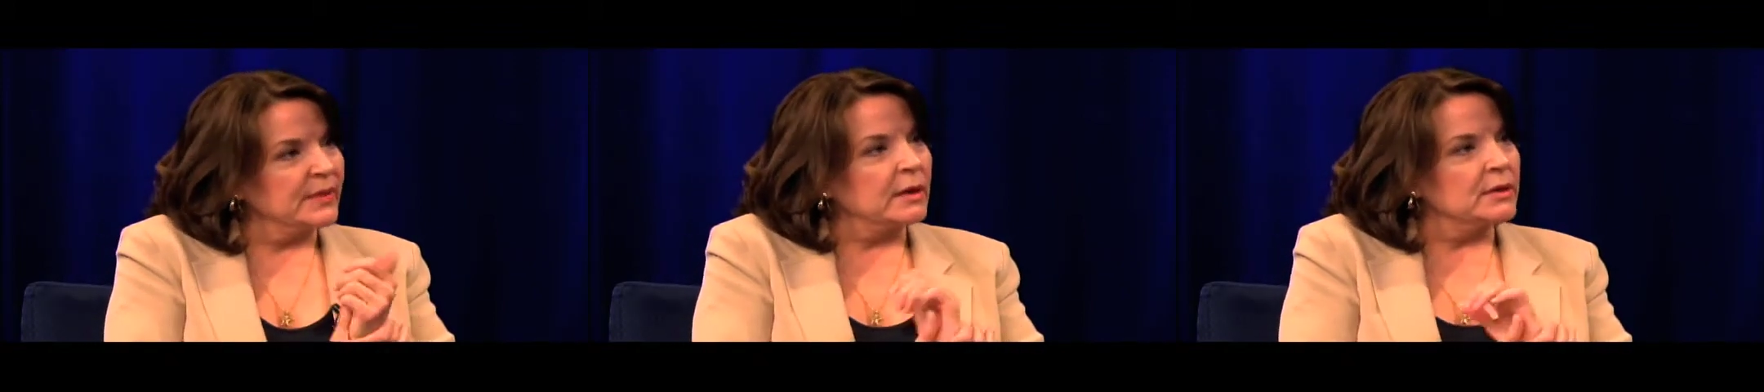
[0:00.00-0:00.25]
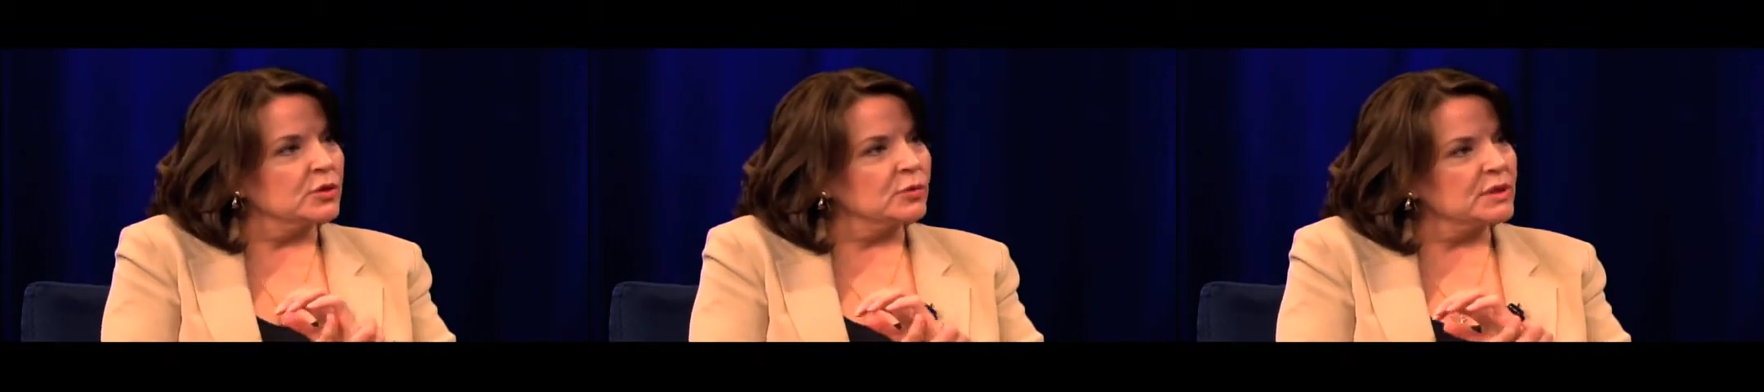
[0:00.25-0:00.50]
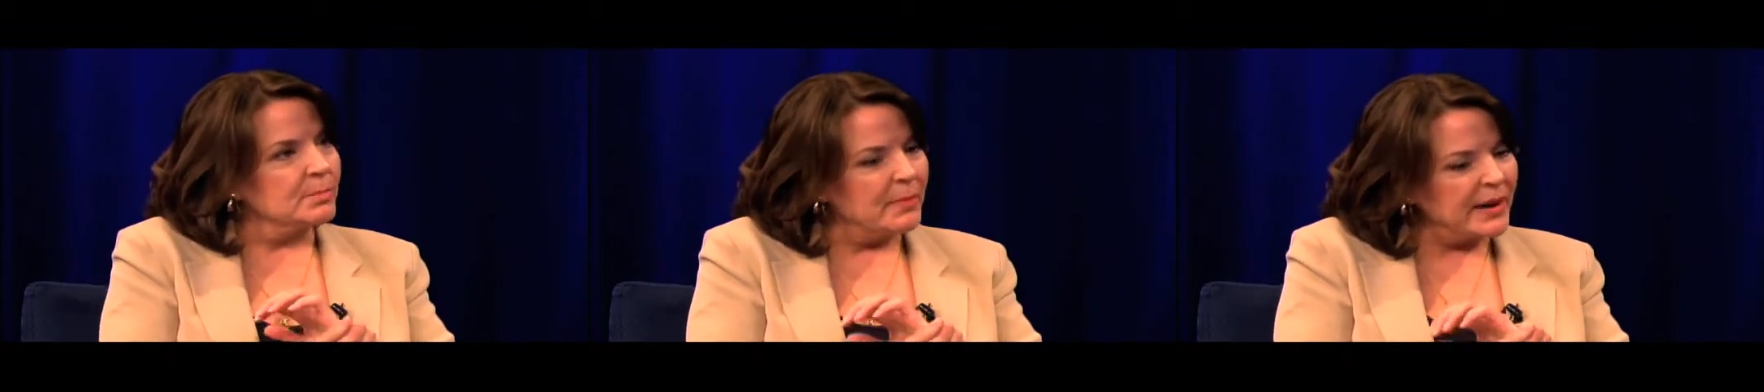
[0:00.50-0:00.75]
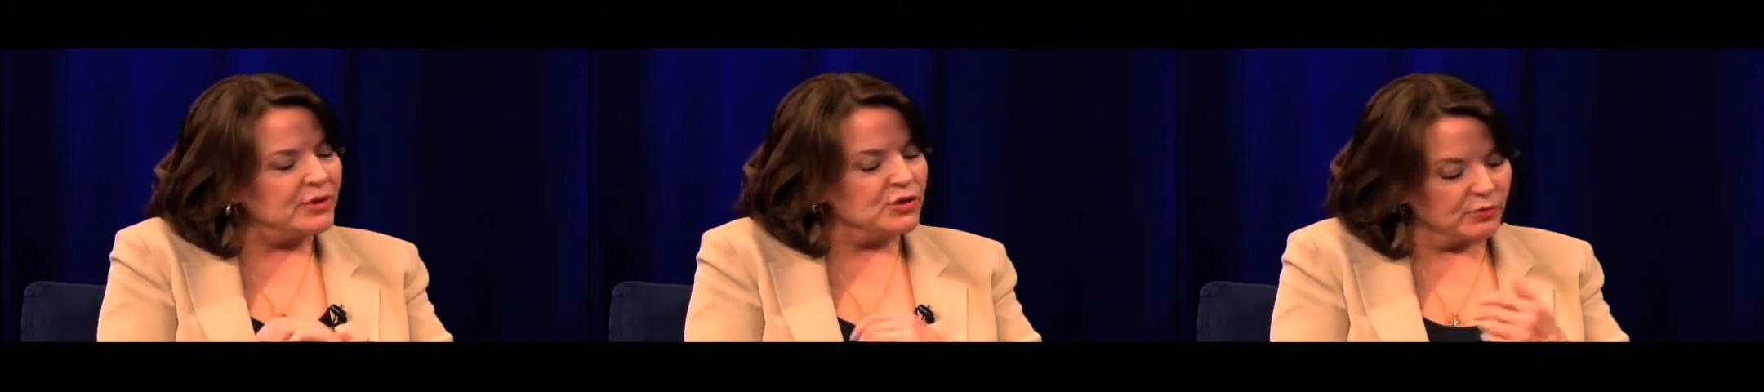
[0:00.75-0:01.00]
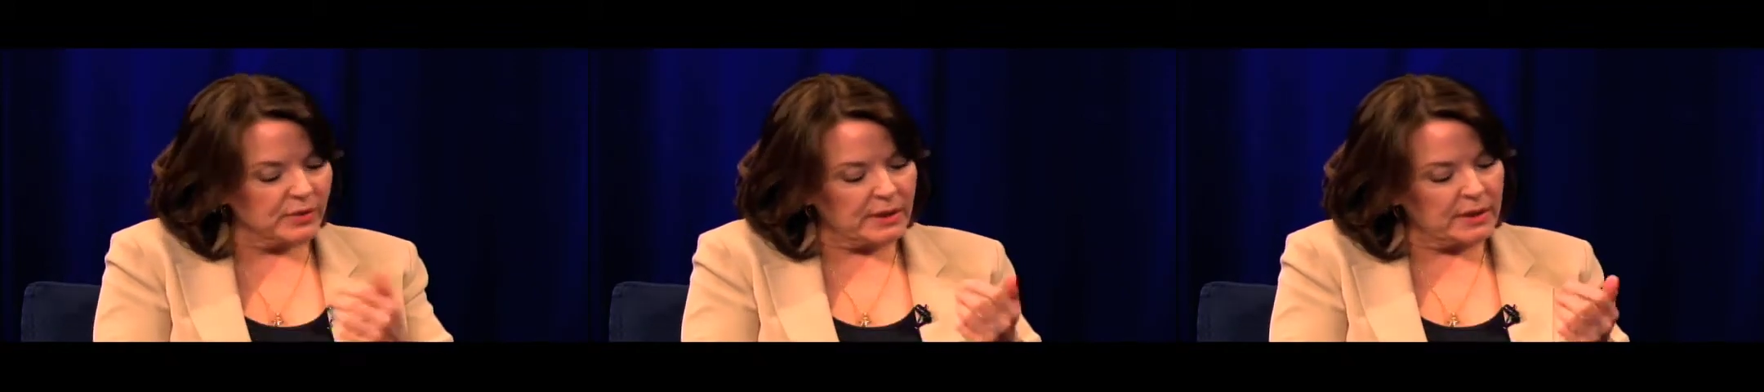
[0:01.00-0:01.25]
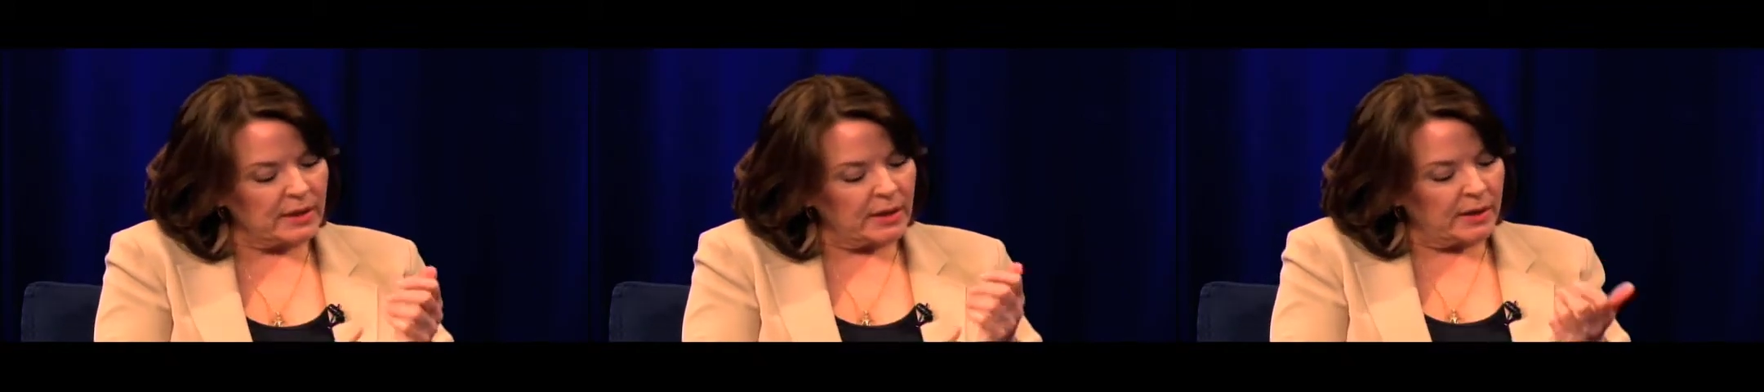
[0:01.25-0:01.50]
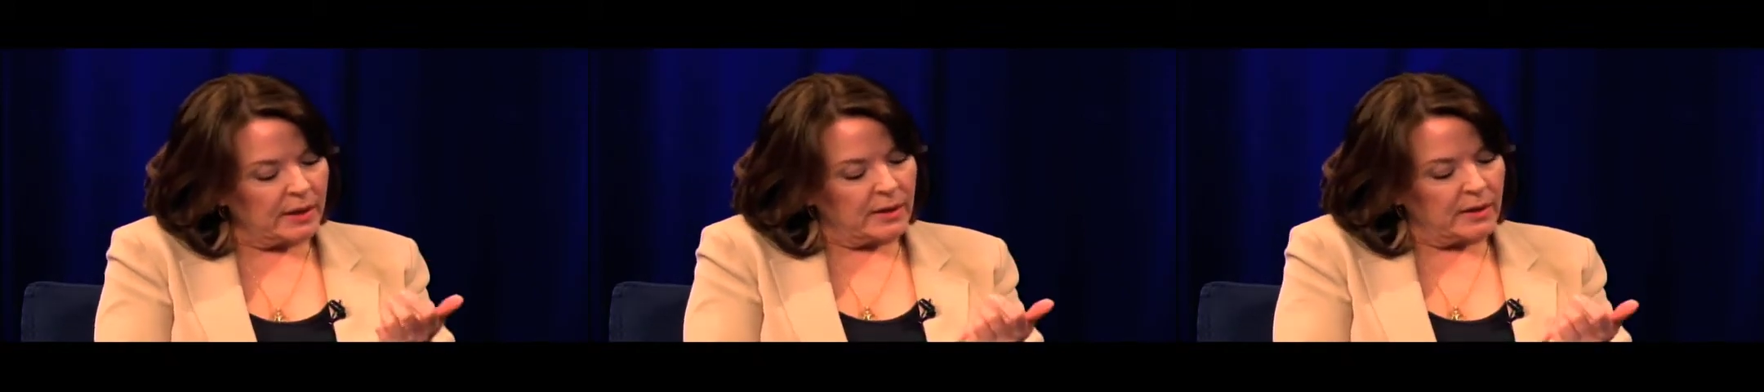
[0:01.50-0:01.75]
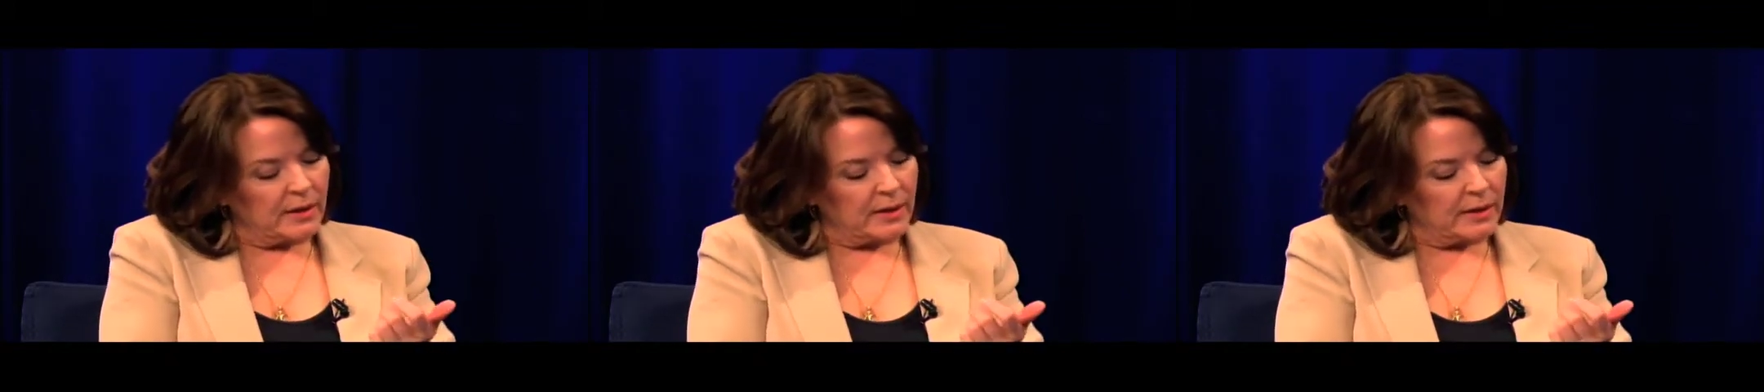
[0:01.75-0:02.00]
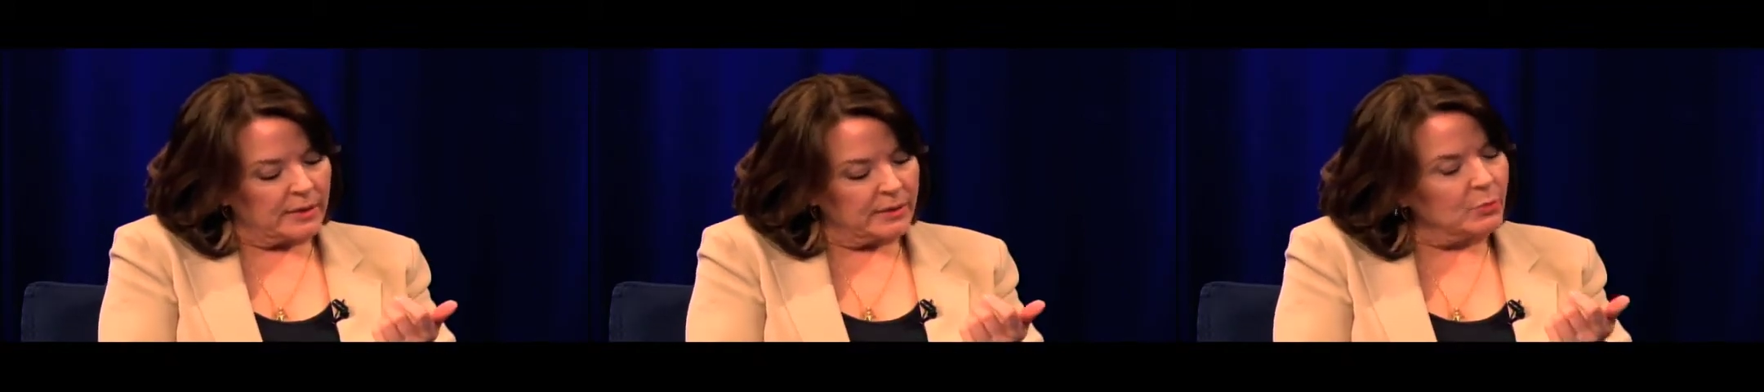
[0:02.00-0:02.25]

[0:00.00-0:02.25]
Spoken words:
so it's measuring the